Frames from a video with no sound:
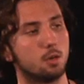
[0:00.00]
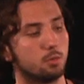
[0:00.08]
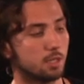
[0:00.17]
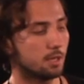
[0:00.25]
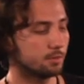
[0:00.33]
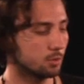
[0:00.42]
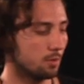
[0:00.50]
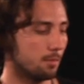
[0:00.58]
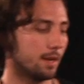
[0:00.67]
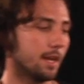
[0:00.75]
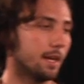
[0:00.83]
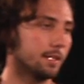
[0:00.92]
when it comes to
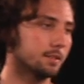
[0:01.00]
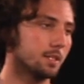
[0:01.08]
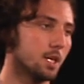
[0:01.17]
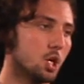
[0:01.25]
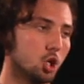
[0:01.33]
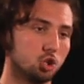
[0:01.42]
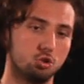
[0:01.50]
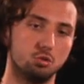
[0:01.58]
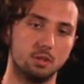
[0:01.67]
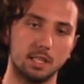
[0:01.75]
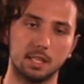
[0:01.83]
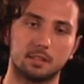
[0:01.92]
women, is
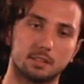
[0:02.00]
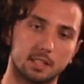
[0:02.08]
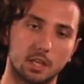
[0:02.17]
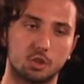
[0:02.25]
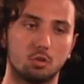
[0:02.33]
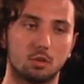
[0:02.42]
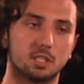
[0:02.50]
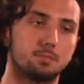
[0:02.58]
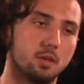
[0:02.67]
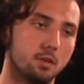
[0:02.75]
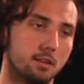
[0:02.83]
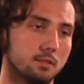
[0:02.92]
you need sexual
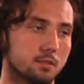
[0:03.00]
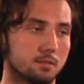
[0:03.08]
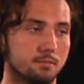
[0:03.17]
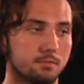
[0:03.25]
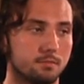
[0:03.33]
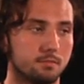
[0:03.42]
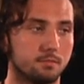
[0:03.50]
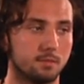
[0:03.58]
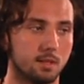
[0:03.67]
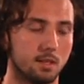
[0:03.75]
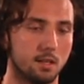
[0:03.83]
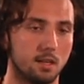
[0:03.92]
experience.
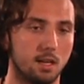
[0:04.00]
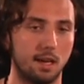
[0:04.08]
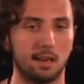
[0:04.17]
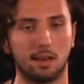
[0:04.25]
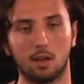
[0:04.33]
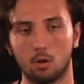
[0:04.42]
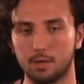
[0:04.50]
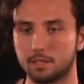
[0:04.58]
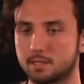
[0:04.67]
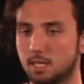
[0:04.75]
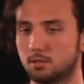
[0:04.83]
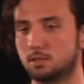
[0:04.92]
And I know
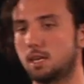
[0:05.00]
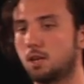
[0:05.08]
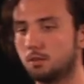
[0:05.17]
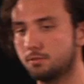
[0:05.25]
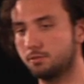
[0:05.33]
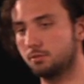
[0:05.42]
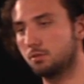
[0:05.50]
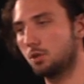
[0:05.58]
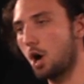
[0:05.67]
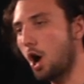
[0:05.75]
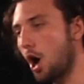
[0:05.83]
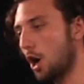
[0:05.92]
this sounds kind of
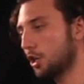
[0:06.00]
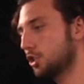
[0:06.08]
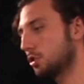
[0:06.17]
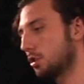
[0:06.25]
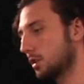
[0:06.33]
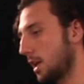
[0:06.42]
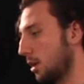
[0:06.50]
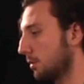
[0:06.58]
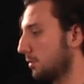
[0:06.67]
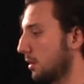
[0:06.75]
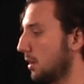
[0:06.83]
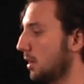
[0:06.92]
harsh or kind
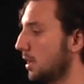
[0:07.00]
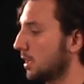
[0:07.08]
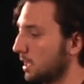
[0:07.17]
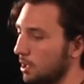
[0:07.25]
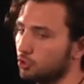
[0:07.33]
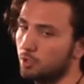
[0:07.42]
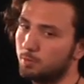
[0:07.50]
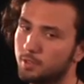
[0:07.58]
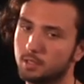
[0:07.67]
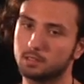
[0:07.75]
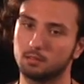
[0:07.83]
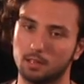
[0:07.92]
of
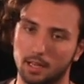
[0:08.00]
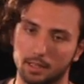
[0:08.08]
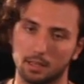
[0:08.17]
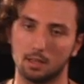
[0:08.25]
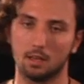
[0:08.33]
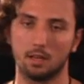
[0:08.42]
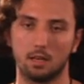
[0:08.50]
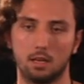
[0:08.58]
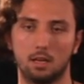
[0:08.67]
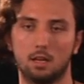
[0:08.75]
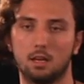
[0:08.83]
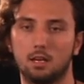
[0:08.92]
counterproductive. Like,
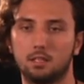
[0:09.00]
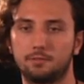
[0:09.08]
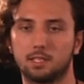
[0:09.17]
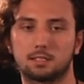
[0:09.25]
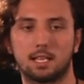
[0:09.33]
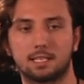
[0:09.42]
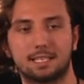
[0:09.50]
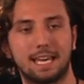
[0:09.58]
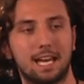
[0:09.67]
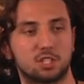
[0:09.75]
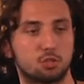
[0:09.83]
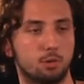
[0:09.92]
it feels like
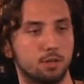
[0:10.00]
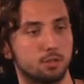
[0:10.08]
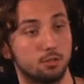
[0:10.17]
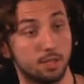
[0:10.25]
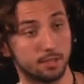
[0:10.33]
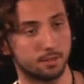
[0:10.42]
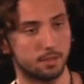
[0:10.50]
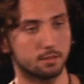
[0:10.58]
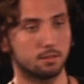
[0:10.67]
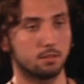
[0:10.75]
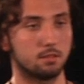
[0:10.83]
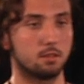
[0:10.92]
catch-22, doesn't it?
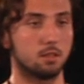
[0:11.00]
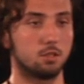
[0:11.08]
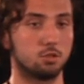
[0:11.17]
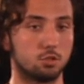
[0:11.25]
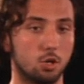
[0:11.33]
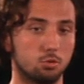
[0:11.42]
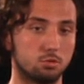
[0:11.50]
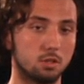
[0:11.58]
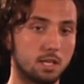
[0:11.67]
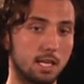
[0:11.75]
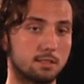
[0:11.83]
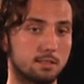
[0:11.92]
So to
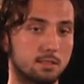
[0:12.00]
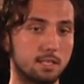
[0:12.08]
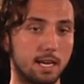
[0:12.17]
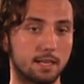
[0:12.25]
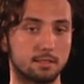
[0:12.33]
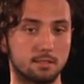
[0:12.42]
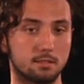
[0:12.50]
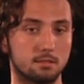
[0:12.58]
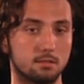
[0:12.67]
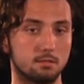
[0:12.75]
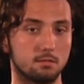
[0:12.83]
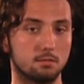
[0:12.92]
get sex,
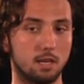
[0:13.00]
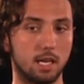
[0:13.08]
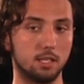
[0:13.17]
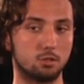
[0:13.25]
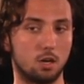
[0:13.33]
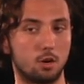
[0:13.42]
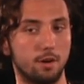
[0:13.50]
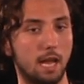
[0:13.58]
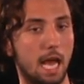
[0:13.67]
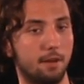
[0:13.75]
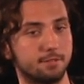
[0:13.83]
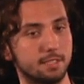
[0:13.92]
I need to already
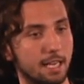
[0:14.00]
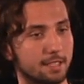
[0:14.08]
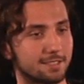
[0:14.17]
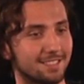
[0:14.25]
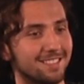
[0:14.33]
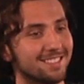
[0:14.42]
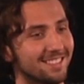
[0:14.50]
have sex.